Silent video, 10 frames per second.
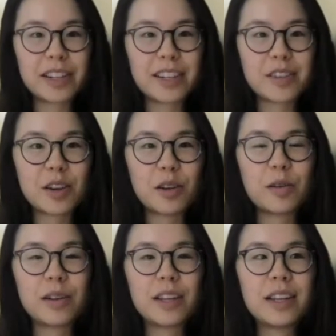so
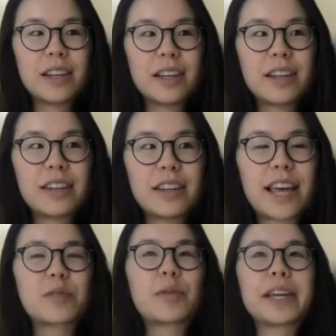
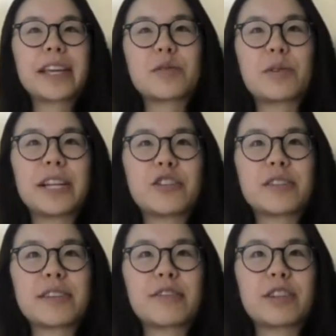that's where it gets really
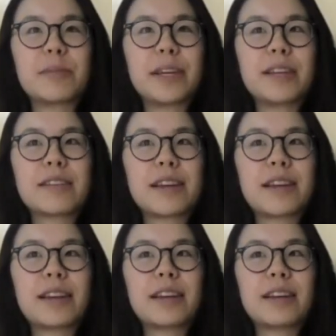interesting to me is
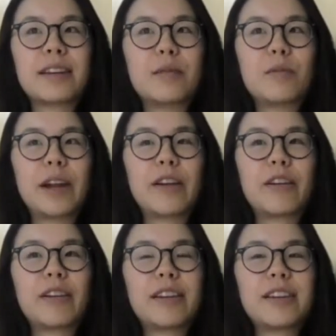like,
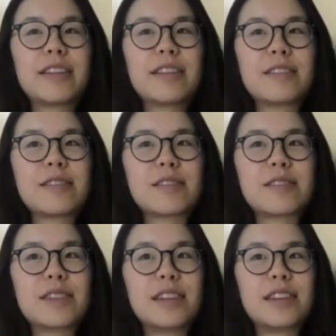where is
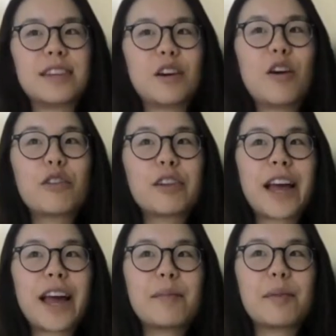the
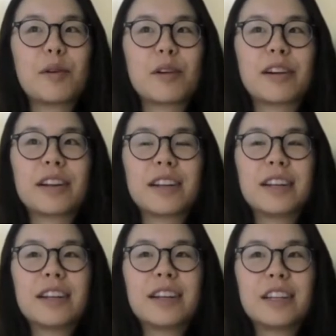overlap or,
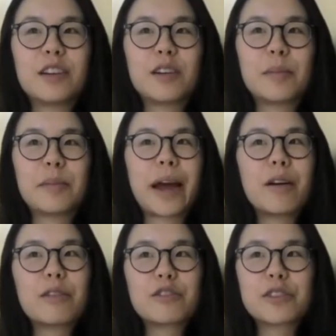the
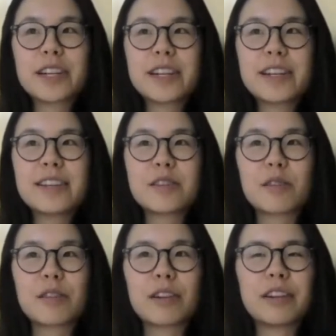boundaries
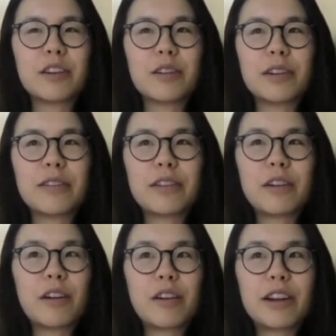or, if there
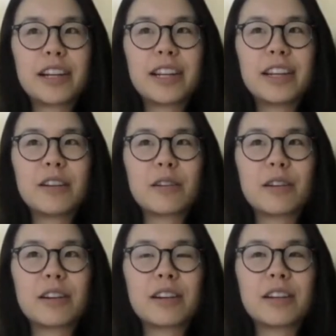are any,
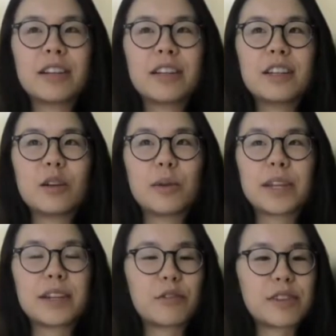or, what the
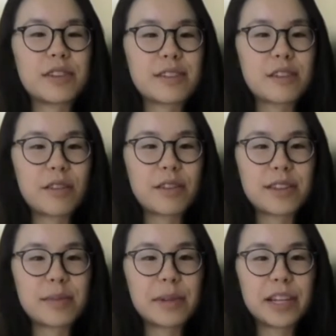differences are and the
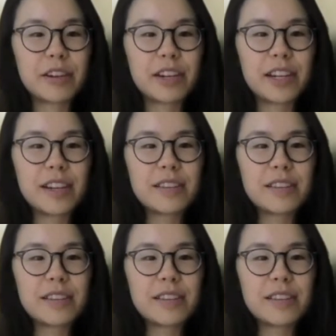similarities,